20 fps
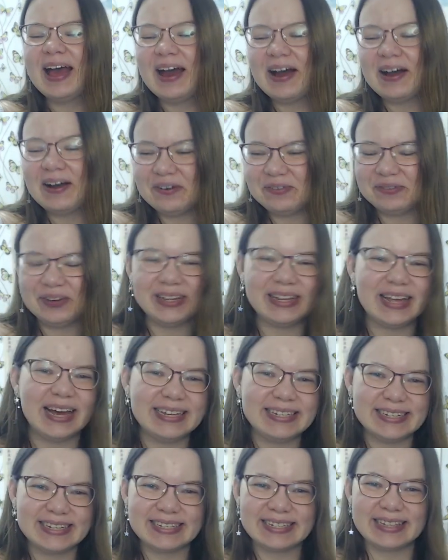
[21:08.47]
but
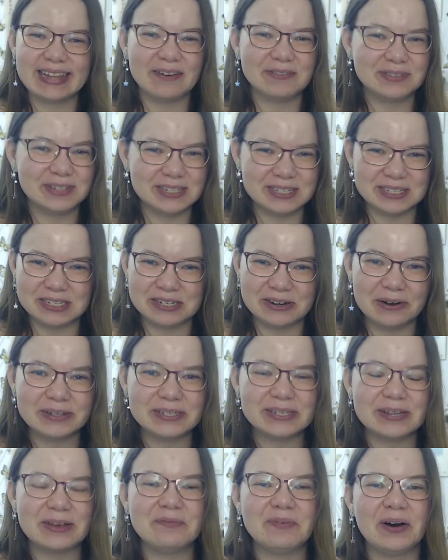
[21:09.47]
I just love these
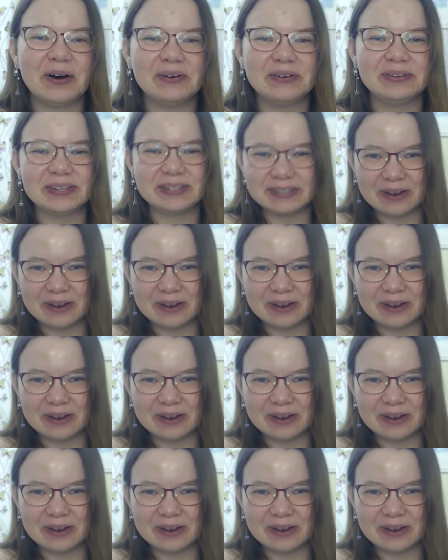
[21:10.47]
jokes about